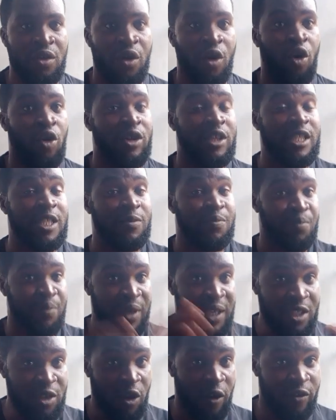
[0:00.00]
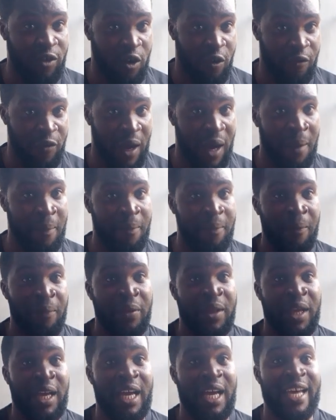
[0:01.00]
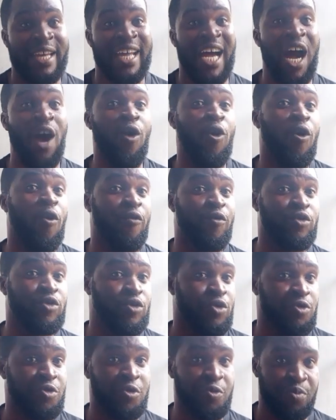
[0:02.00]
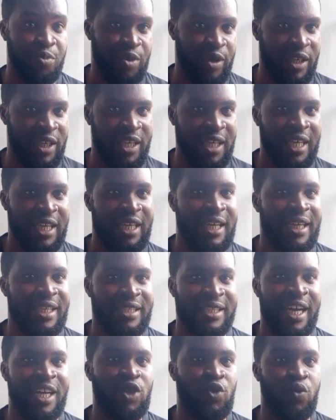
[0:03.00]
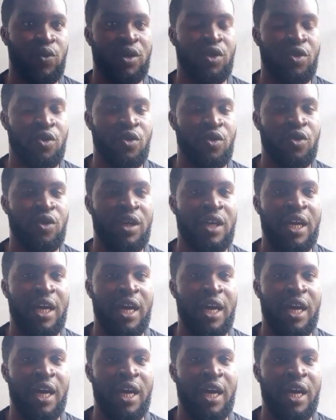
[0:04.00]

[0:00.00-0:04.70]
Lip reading: or the space of the farm and how often you spray. That will